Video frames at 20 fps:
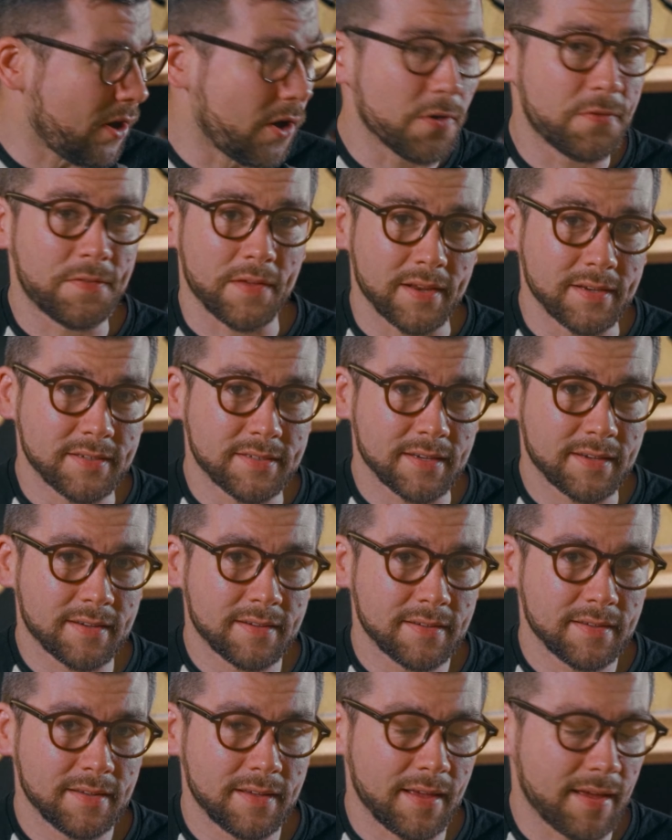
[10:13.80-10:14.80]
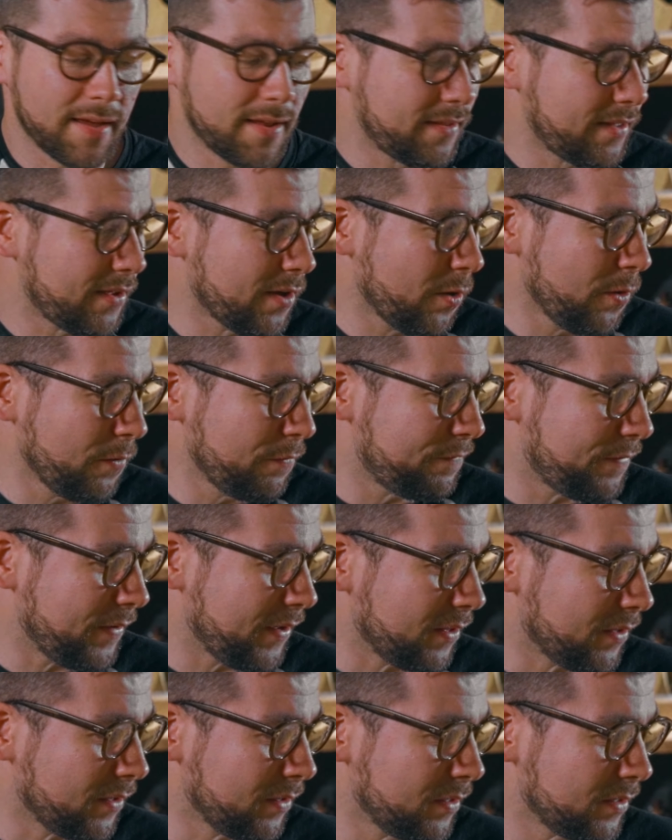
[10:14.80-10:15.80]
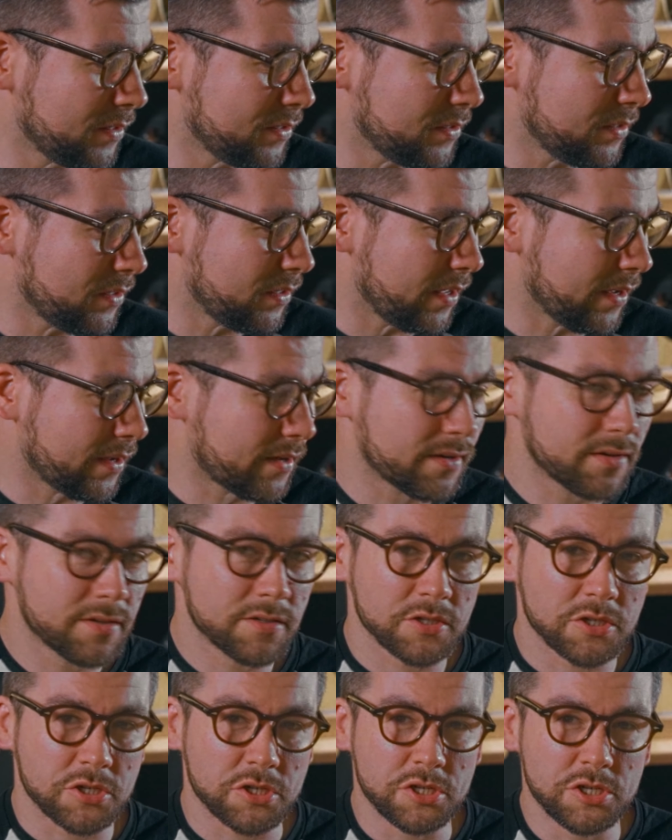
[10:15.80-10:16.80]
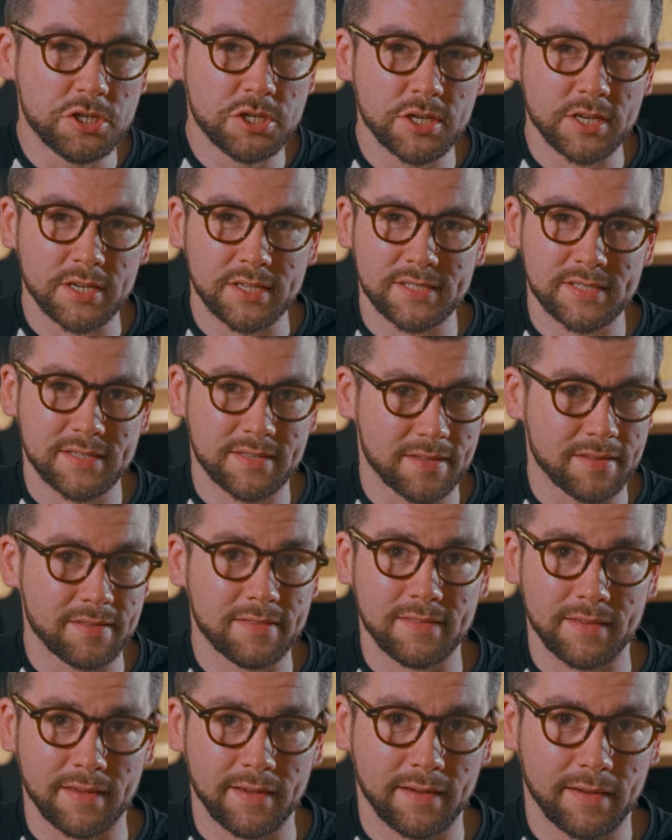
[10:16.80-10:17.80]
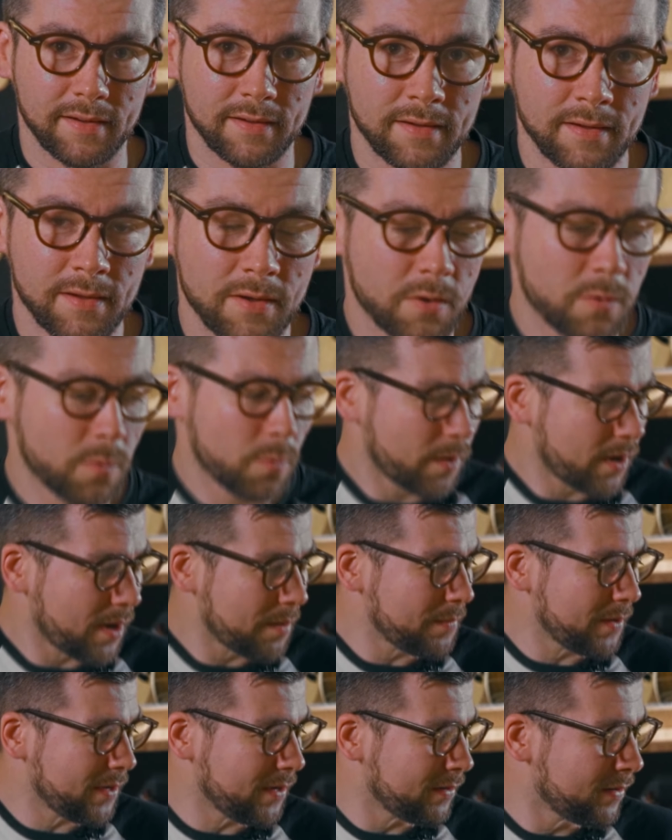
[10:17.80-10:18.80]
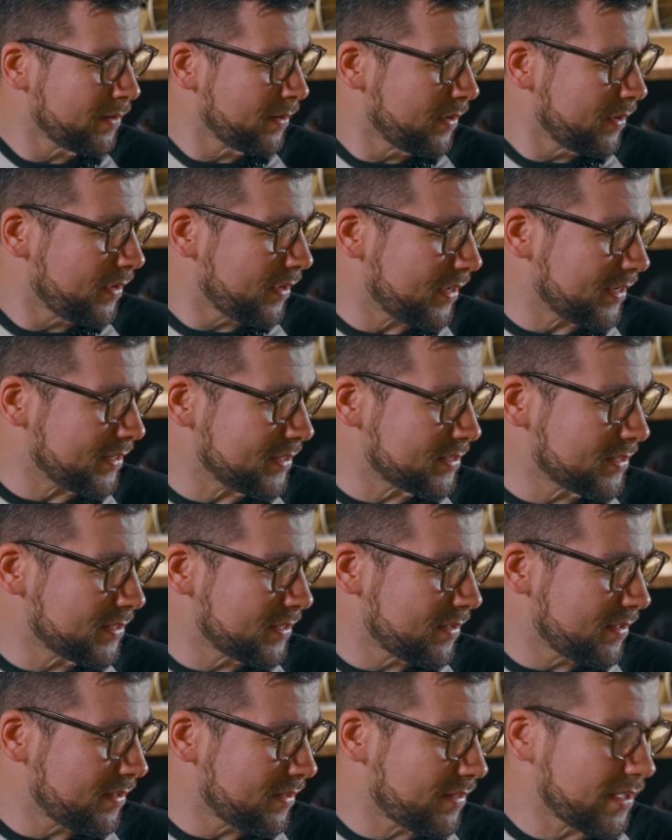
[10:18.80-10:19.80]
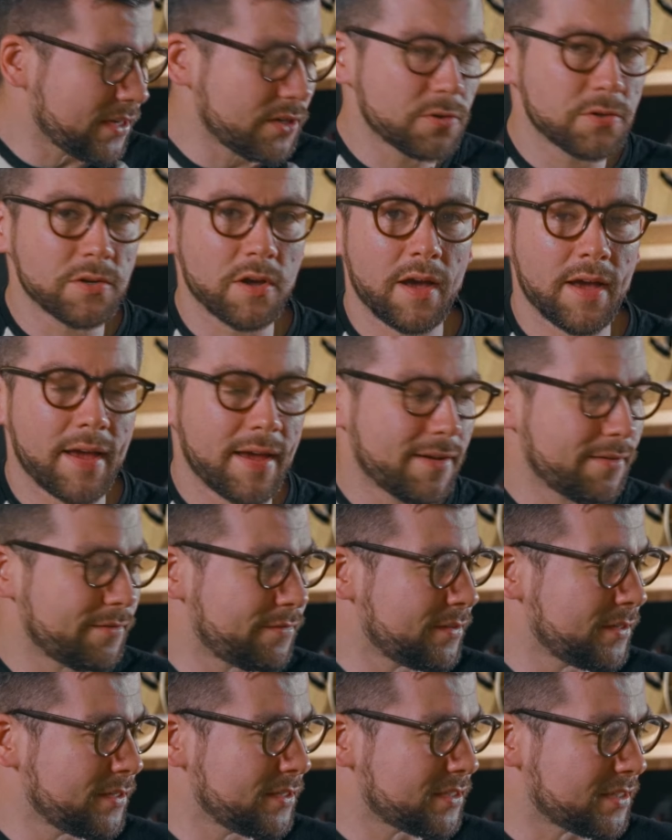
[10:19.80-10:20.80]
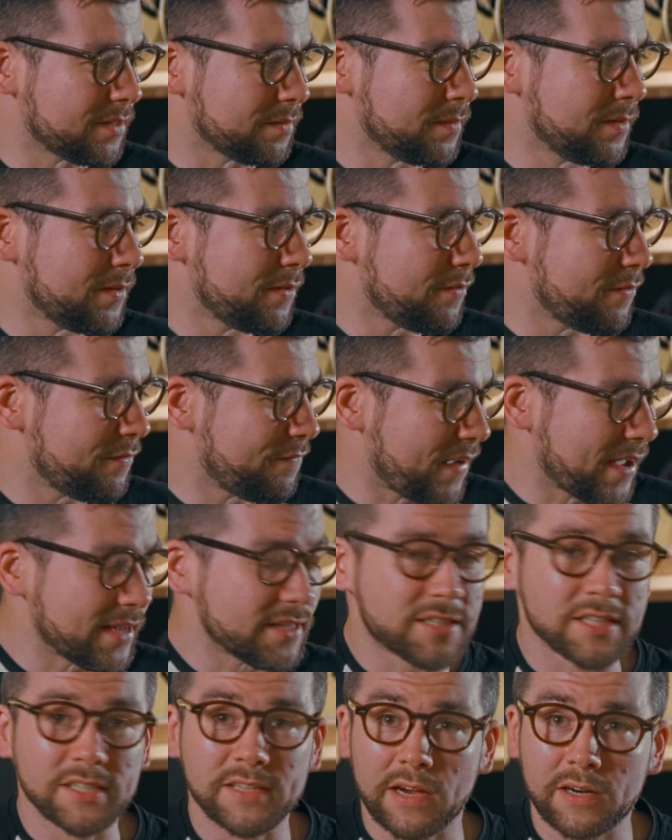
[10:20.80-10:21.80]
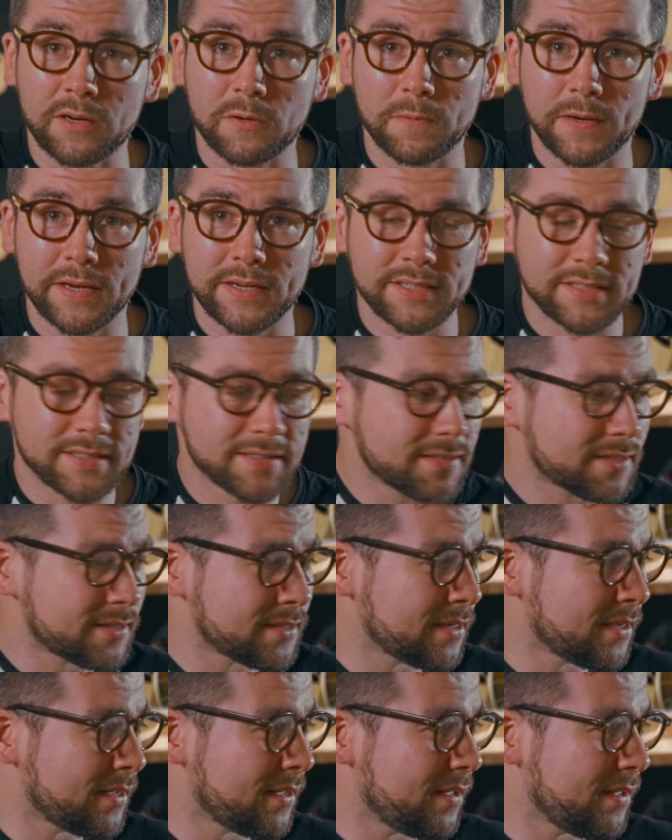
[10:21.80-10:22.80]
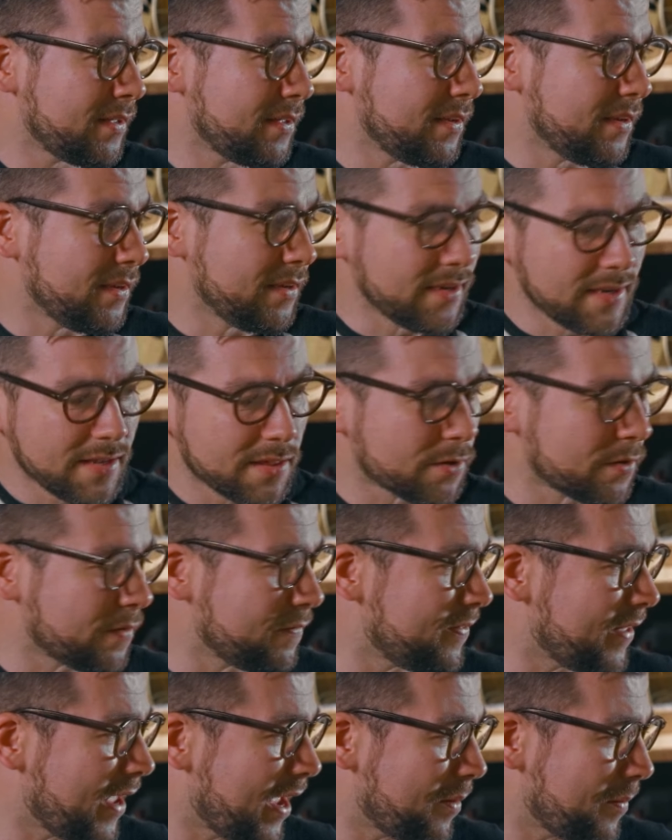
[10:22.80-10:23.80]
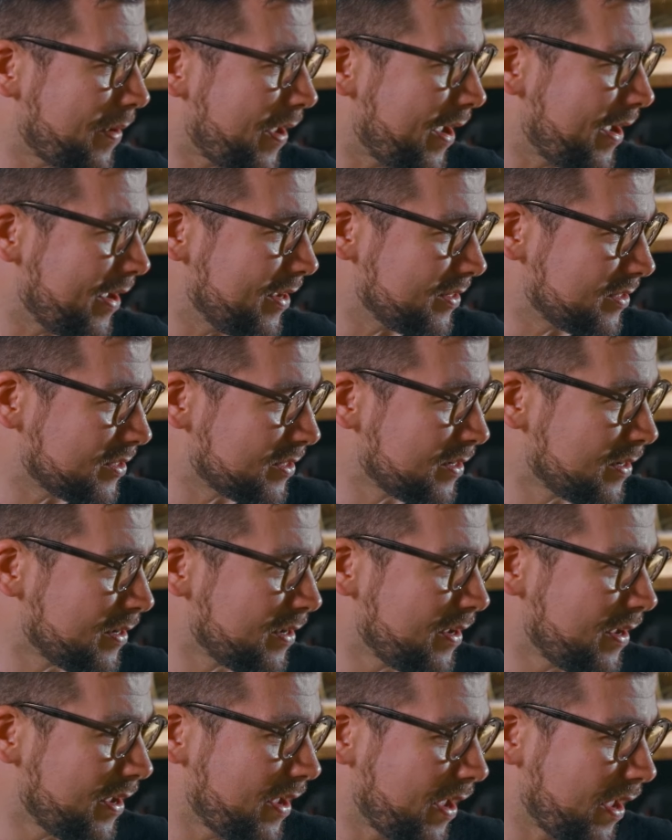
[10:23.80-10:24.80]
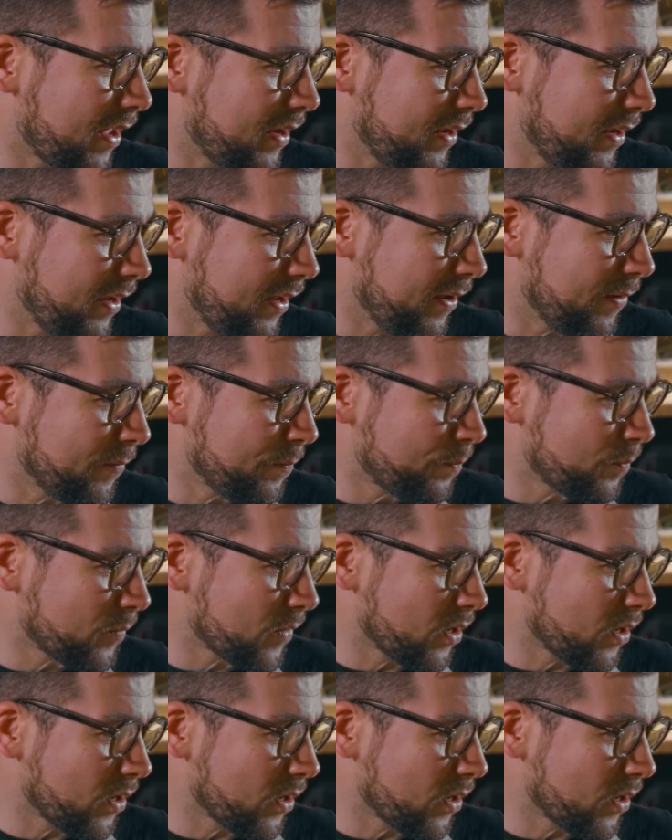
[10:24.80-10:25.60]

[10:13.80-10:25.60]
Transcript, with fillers: authentic and they all feel like just the thing. What I mean is they do not have some fancy decorations. Neither of them has any